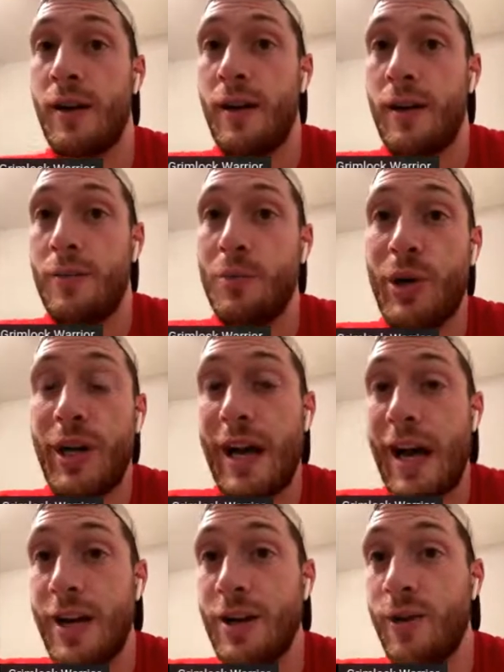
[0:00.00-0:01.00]
But I
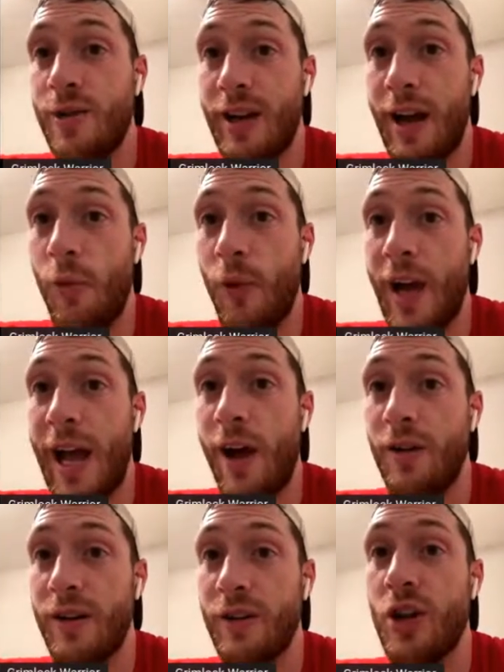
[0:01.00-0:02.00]
know that I went out
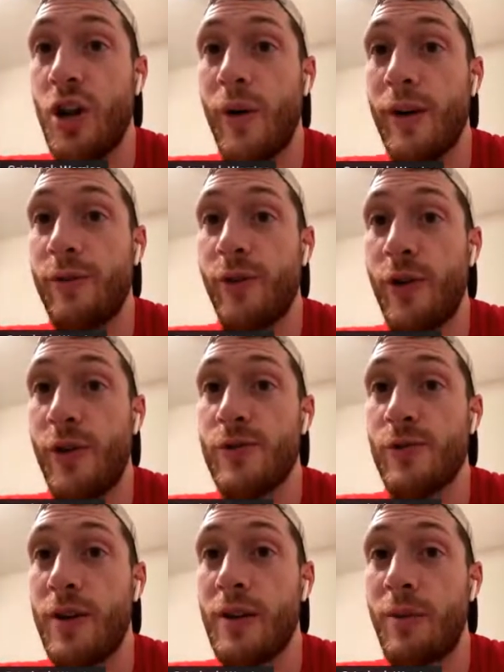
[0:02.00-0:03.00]
going for those
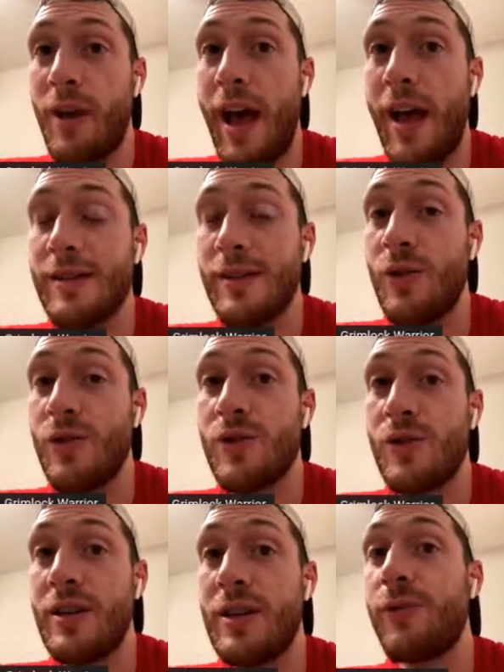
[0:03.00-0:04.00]
running backs, and those are
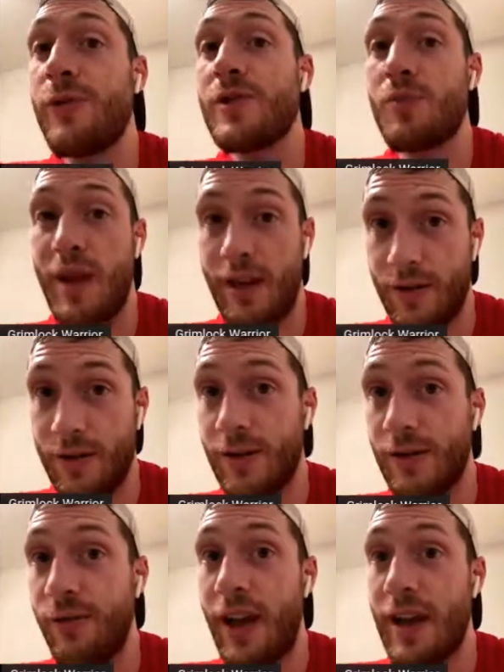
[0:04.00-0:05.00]
the difference makers in
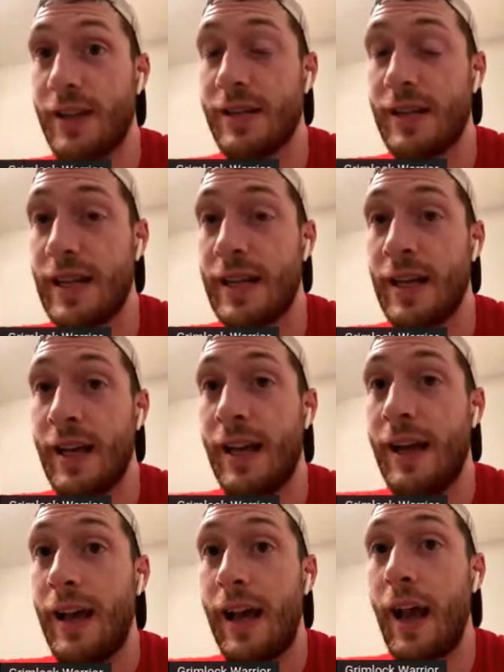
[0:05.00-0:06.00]
fantasy.
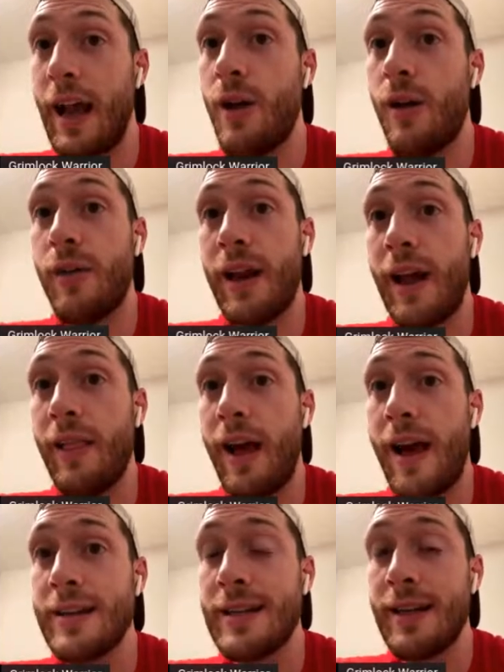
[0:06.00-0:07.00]
And I know that I
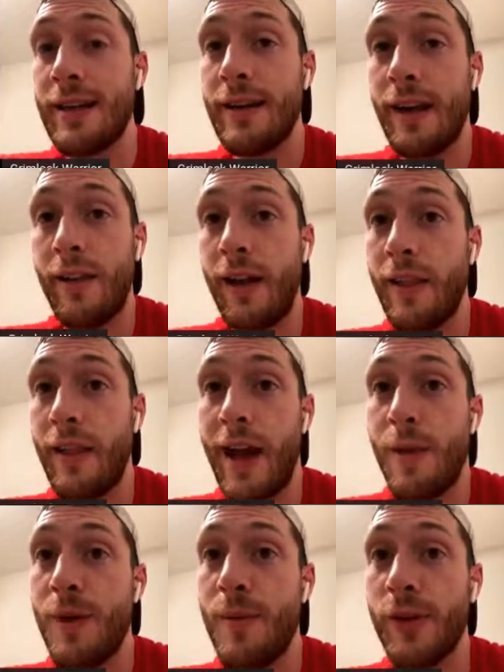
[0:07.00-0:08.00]
locked in. A lot of
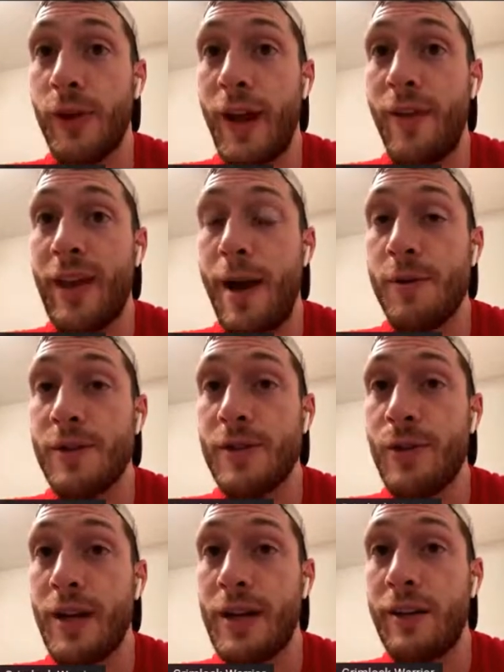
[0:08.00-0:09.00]
people don't have the
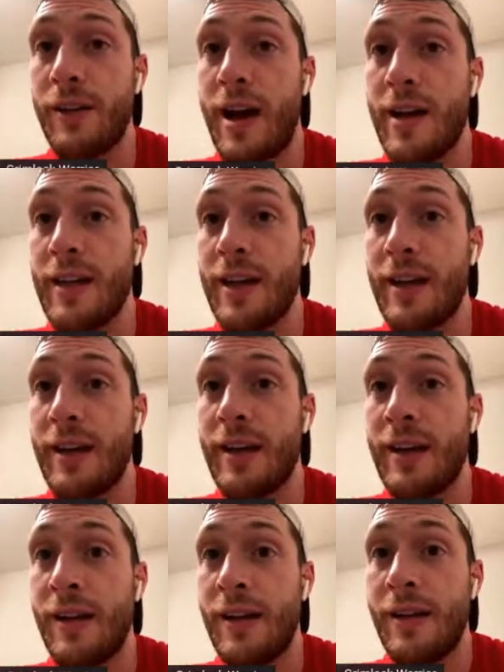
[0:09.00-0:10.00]
opportunity to lock in
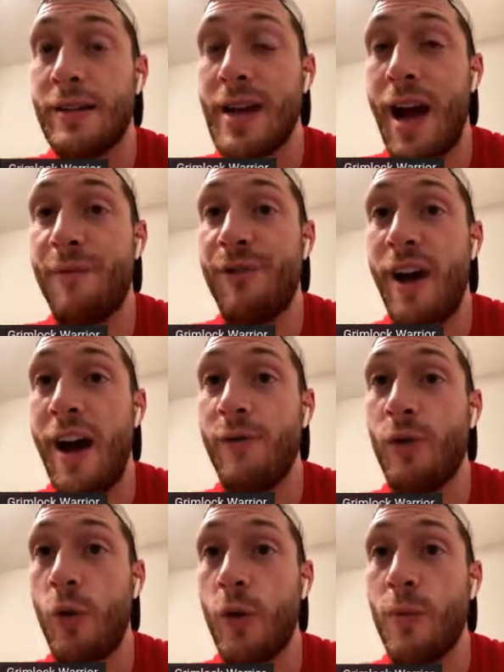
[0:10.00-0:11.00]
top 5
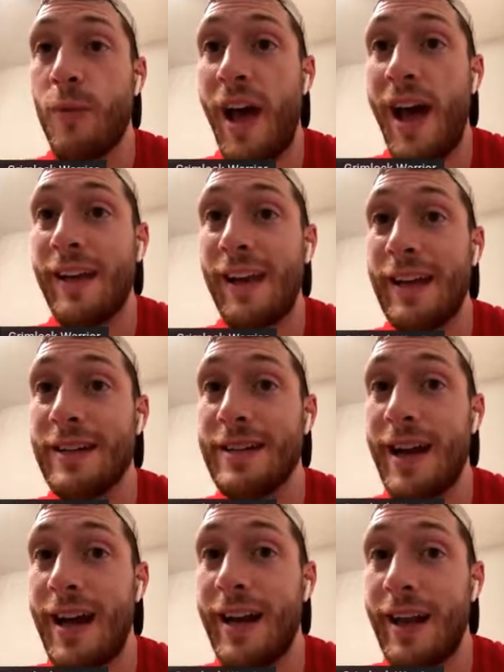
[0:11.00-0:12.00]
quarterback and
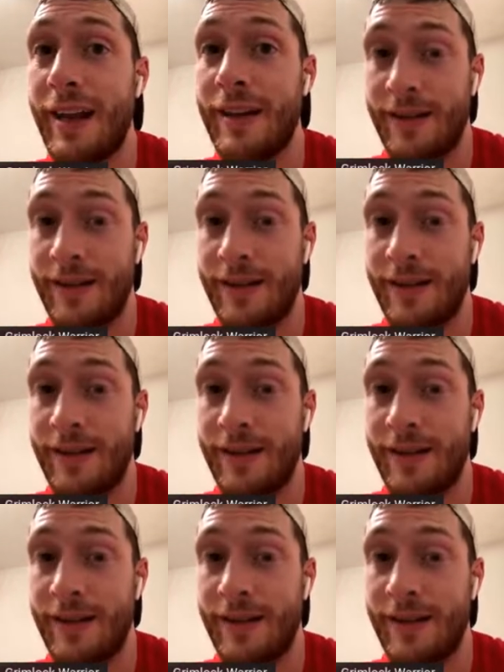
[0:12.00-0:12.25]
tight end,